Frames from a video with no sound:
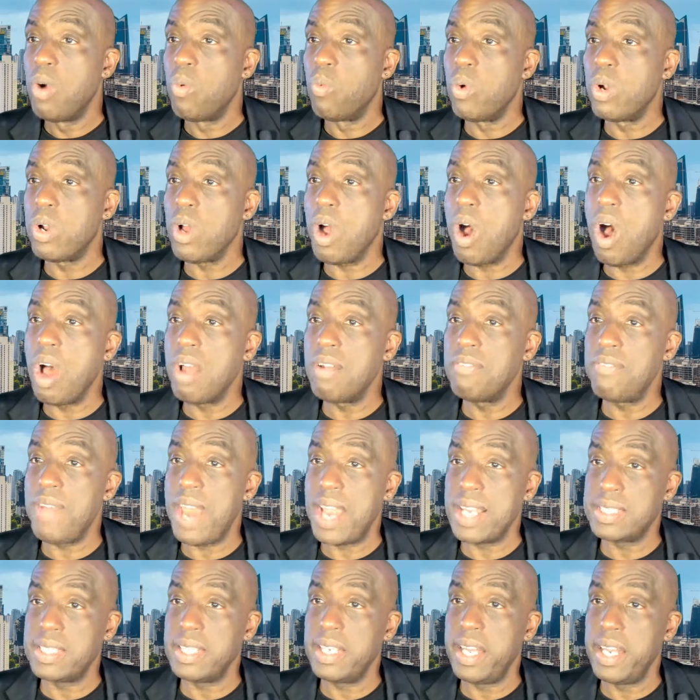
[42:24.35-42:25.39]
would
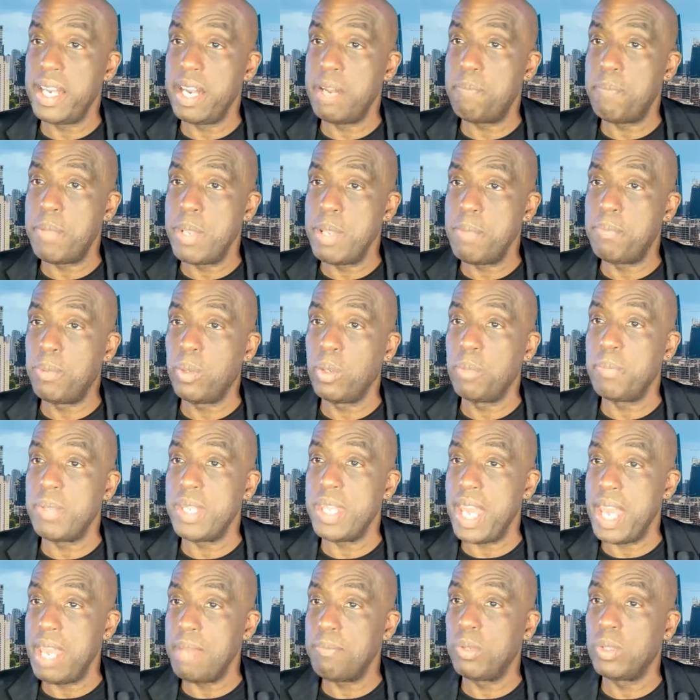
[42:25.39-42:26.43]
unvaccinated people be
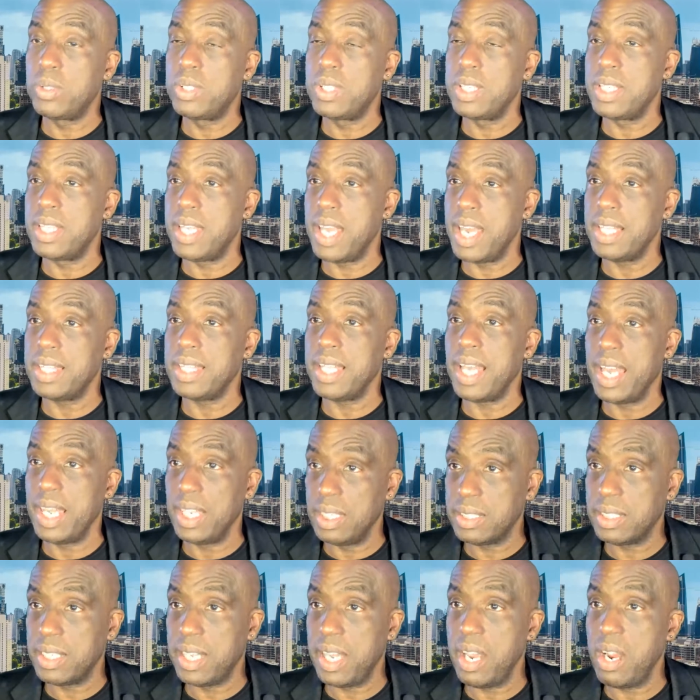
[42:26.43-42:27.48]
able to get
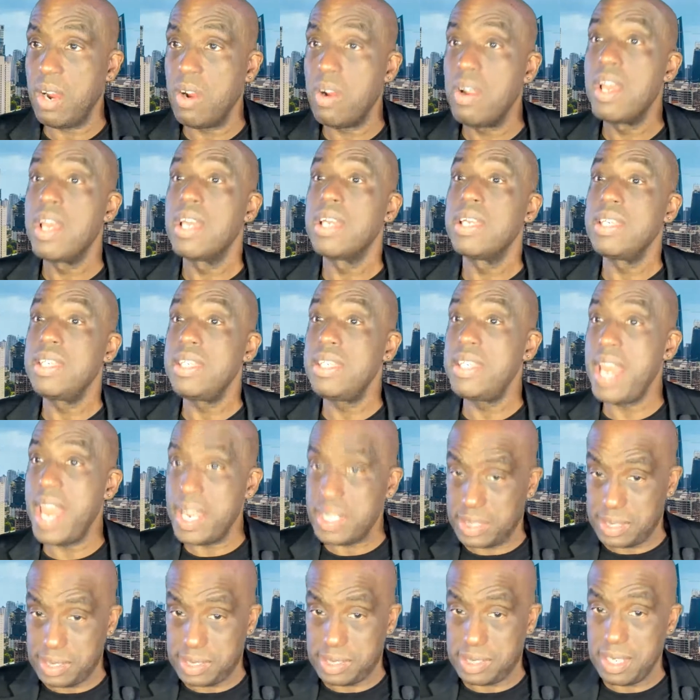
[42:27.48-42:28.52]
health care?
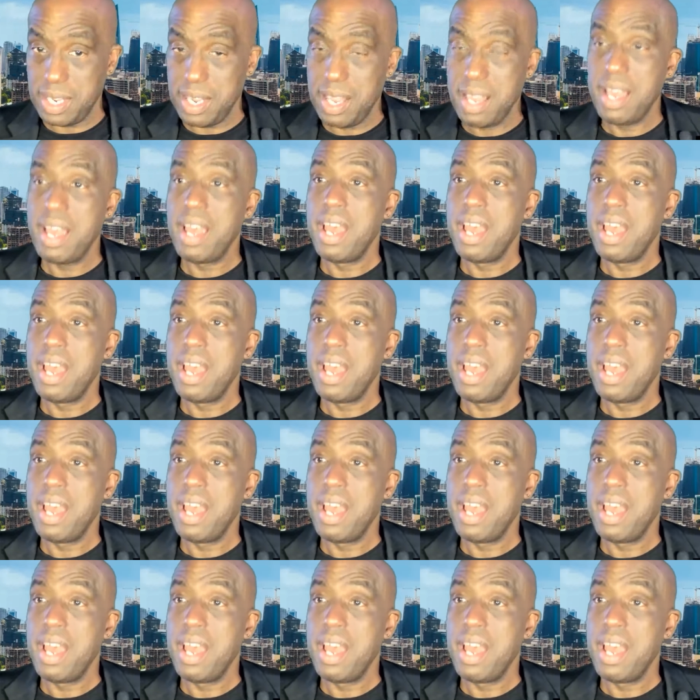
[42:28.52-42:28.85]
Yes.